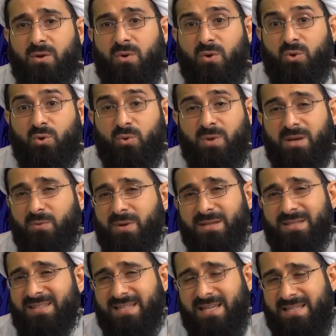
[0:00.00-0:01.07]
or where one
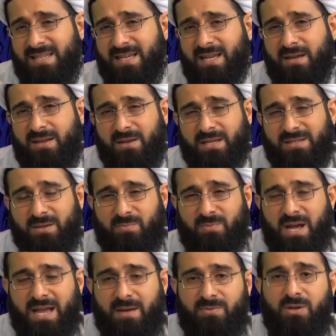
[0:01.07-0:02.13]
sees another as a
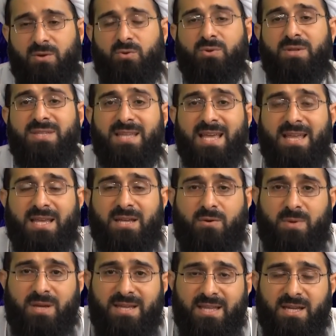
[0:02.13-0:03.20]
rival who is taking
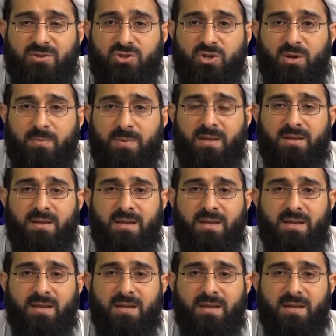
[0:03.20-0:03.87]
away their job,